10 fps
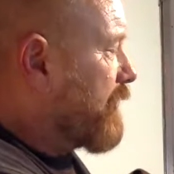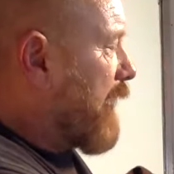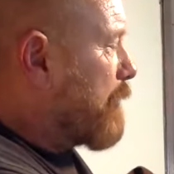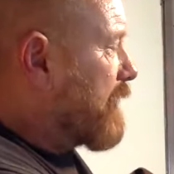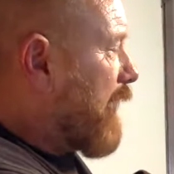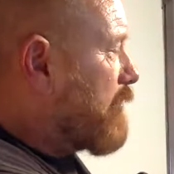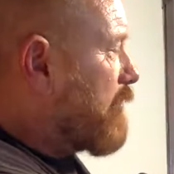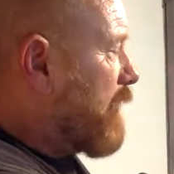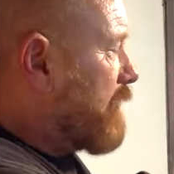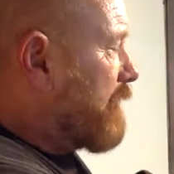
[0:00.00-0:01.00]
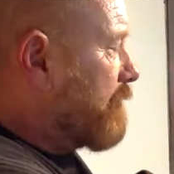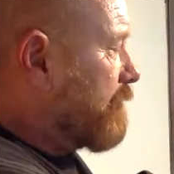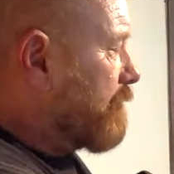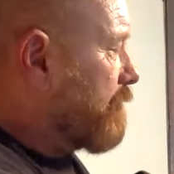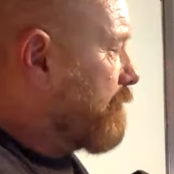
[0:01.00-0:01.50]
there we go. And
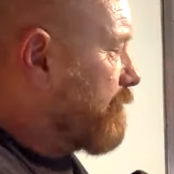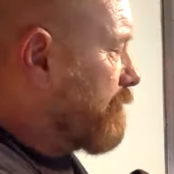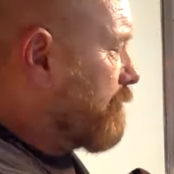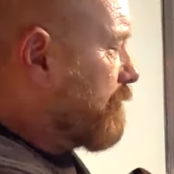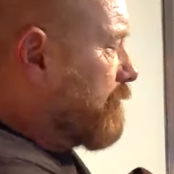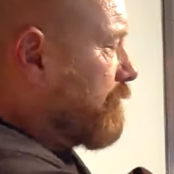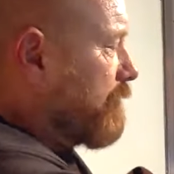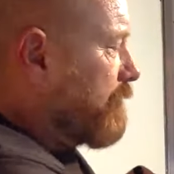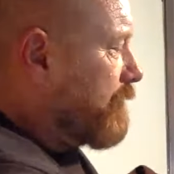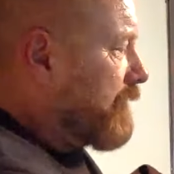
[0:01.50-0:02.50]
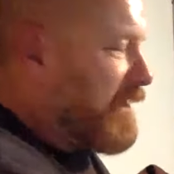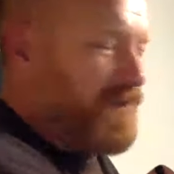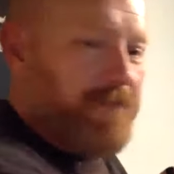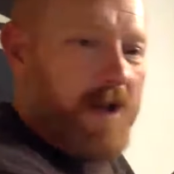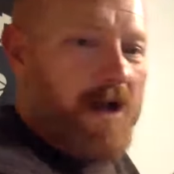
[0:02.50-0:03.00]

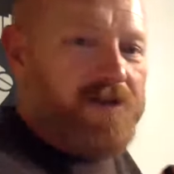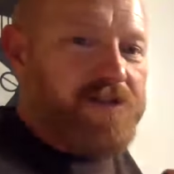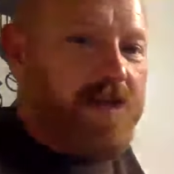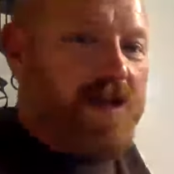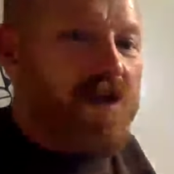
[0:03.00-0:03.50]
there's the mast.